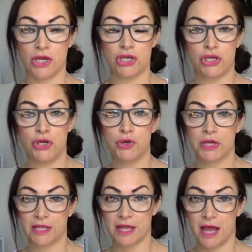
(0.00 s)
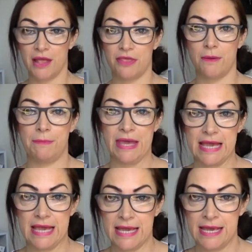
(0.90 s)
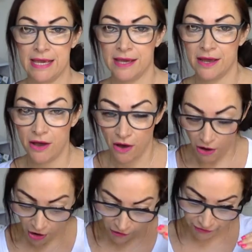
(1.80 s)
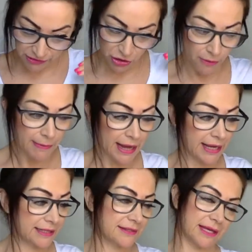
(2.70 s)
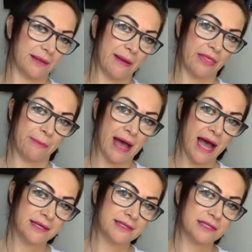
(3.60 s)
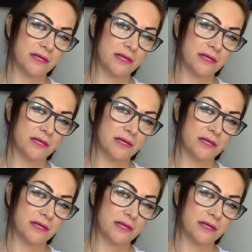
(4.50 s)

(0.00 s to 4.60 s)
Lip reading: You can either be off in your mind thinking about the past.